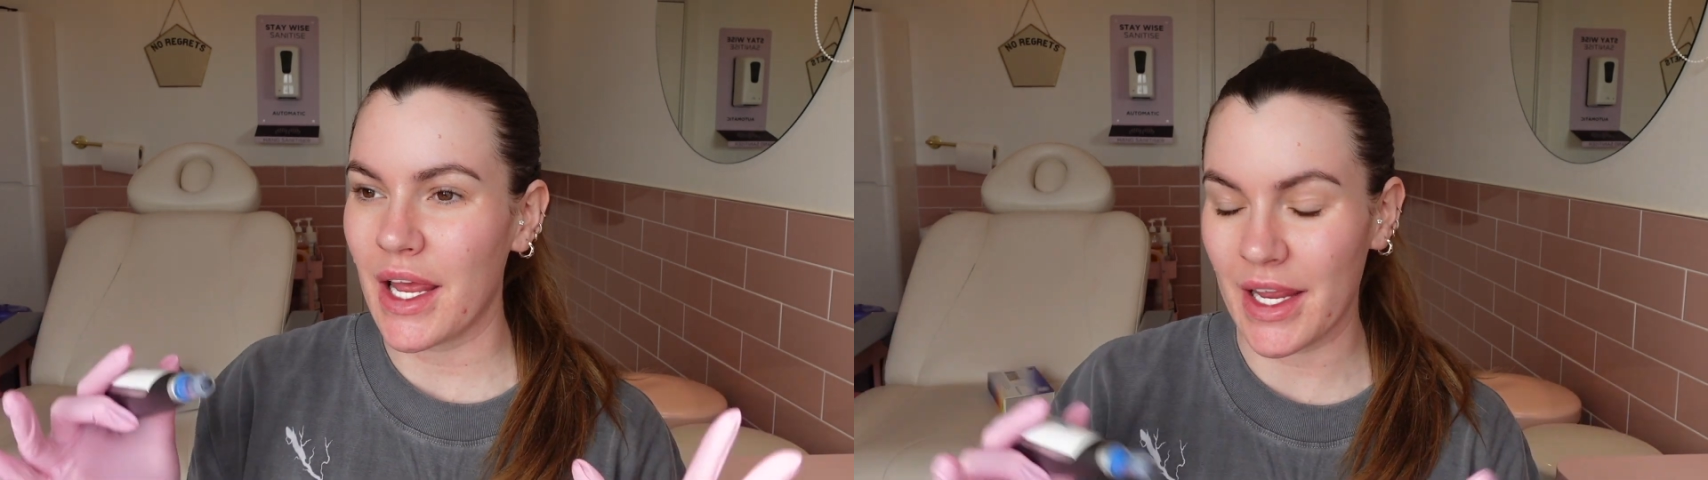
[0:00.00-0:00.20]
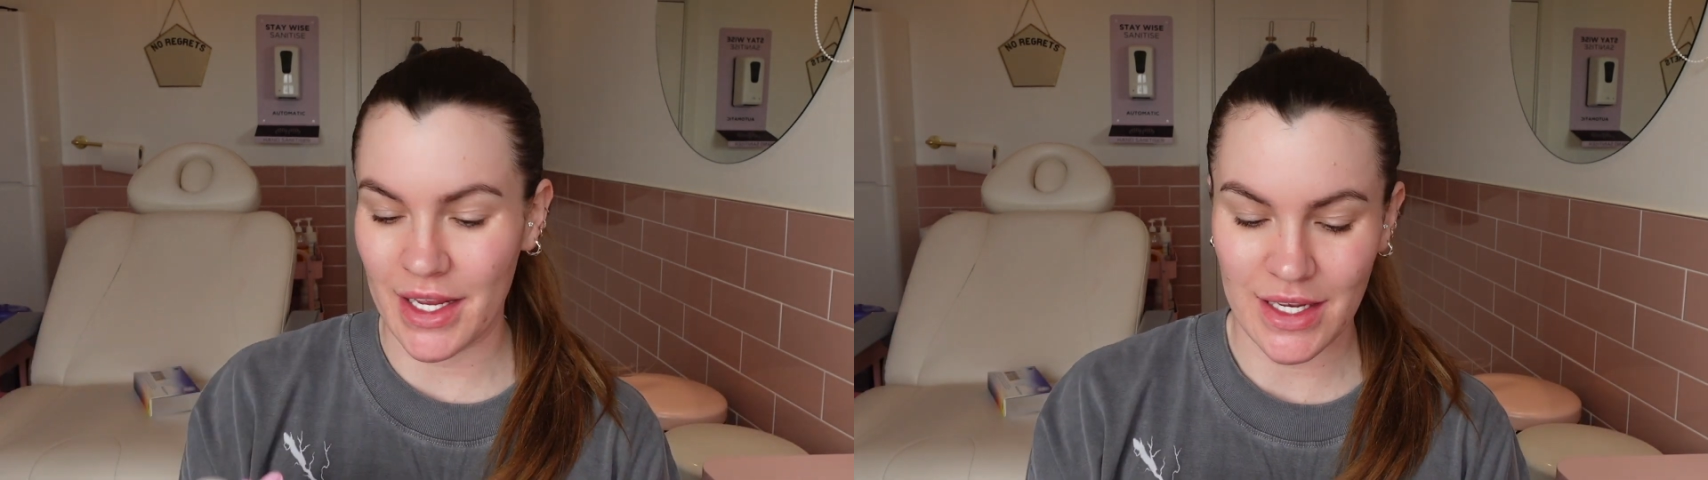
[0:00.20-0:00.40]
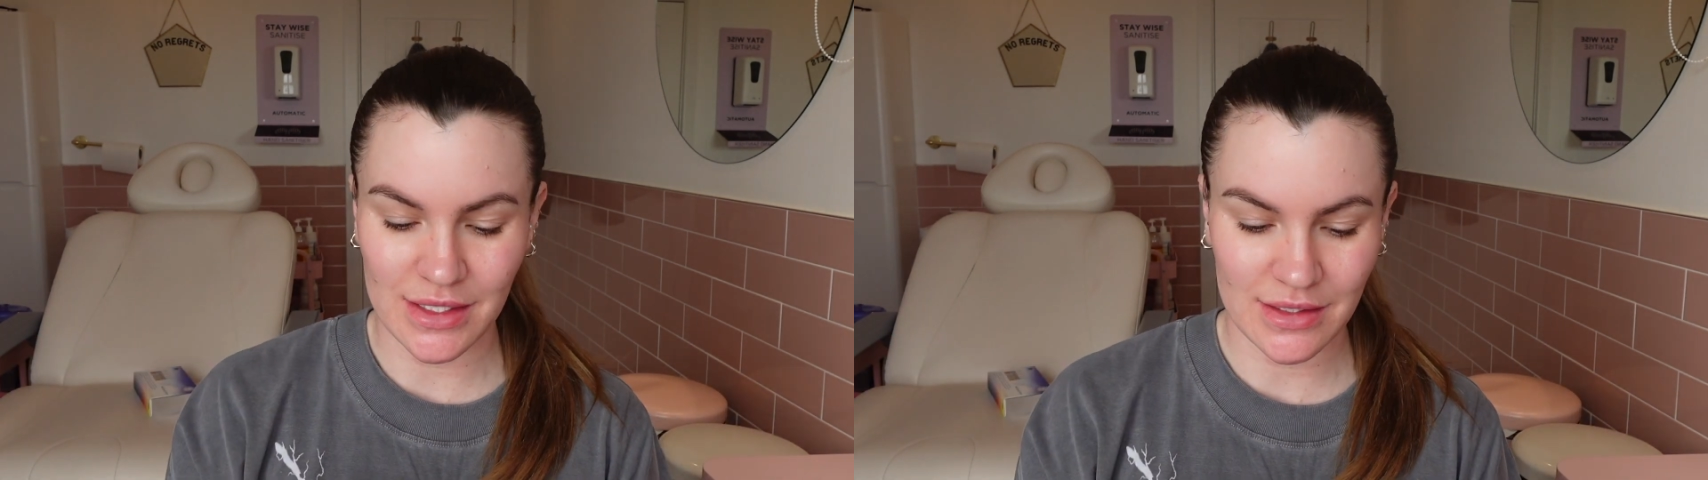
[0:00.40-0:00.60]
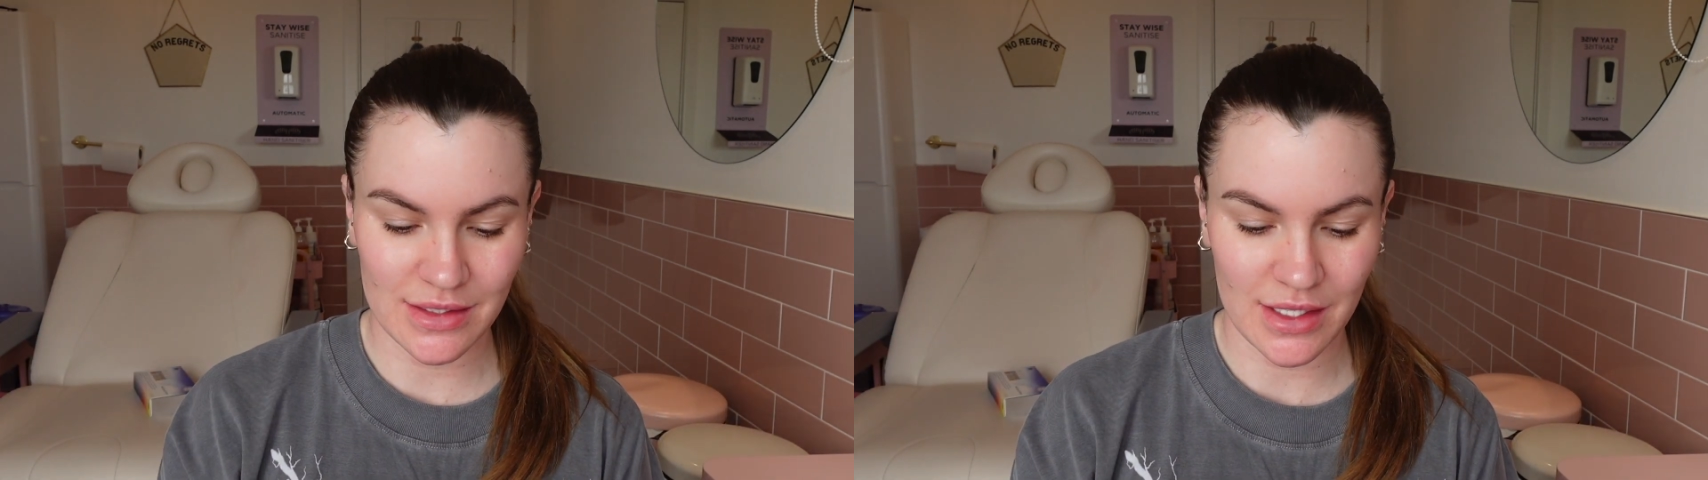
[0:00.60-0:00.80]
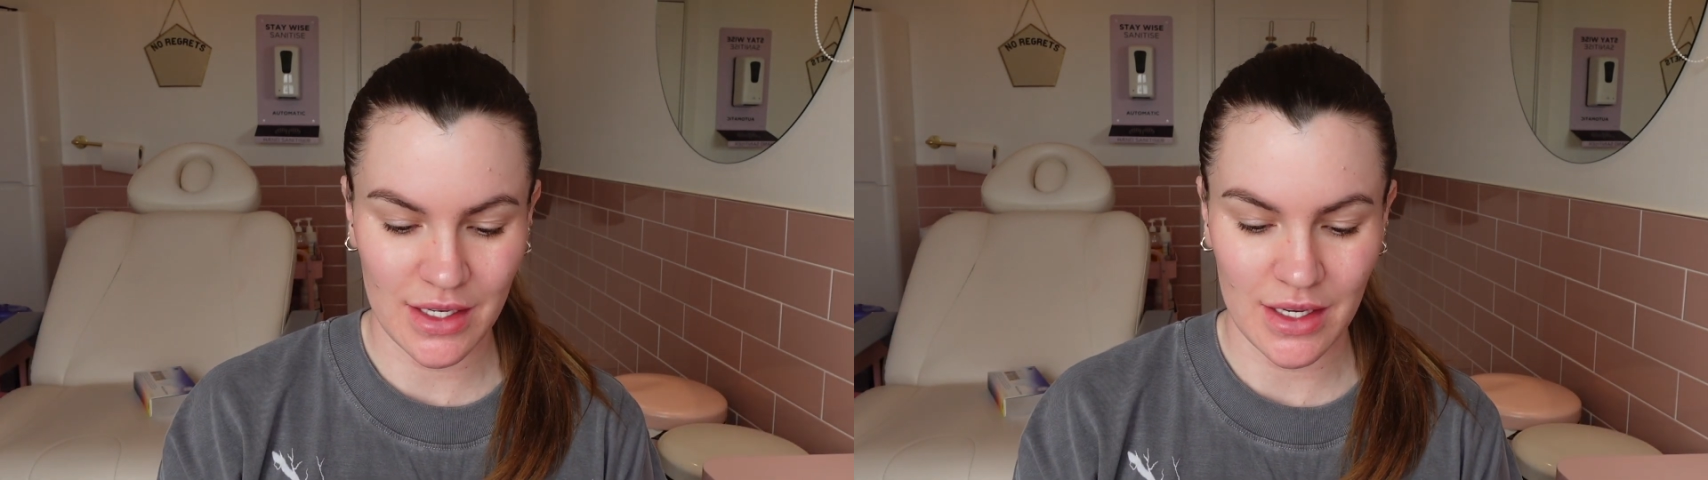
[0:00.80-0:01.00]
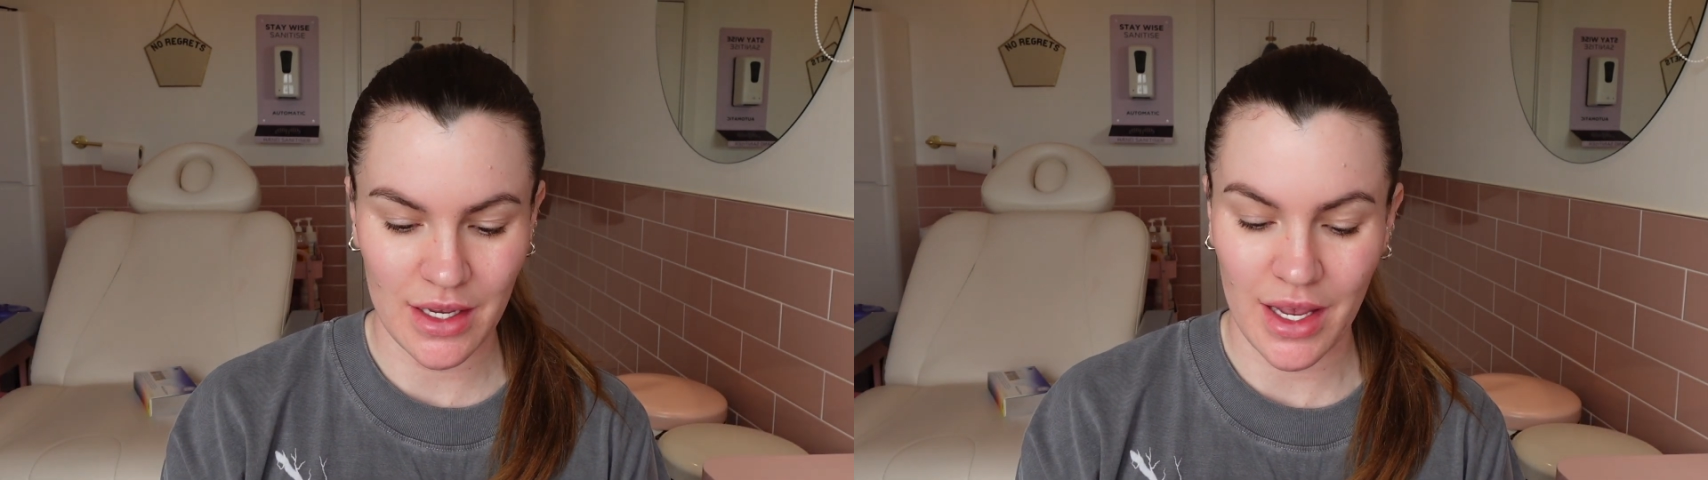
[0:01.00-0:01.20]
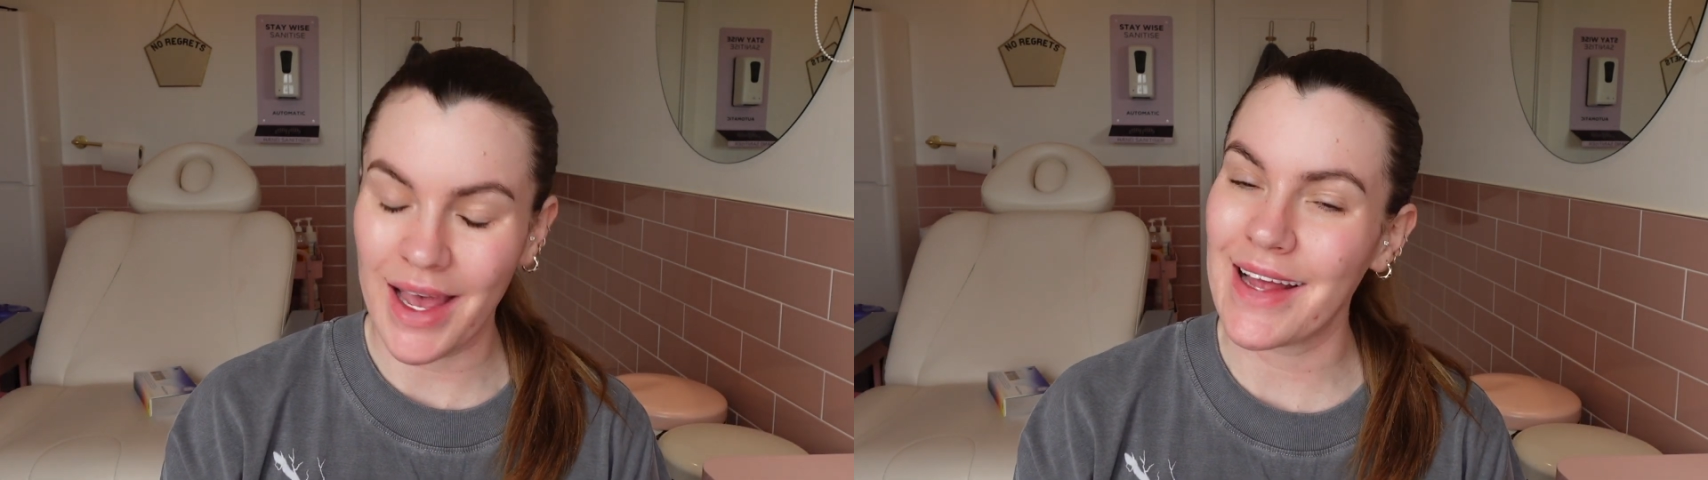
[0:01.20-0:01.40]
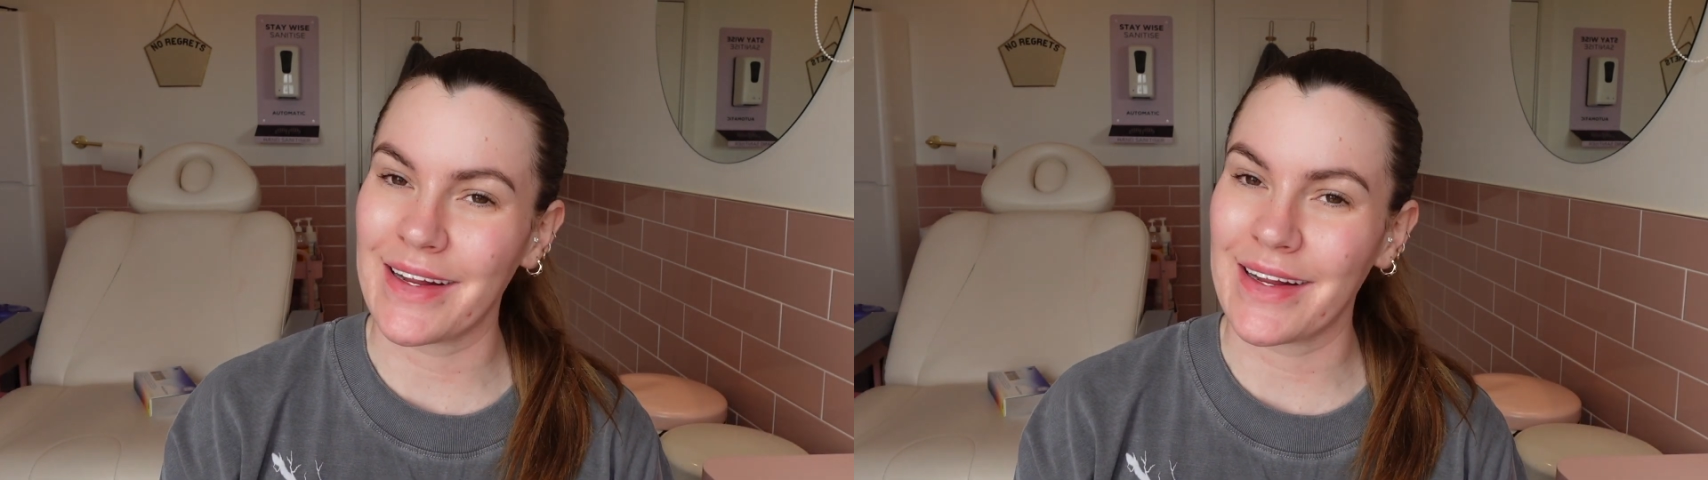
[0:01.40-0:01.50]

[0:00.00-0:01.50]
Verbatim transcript: It is an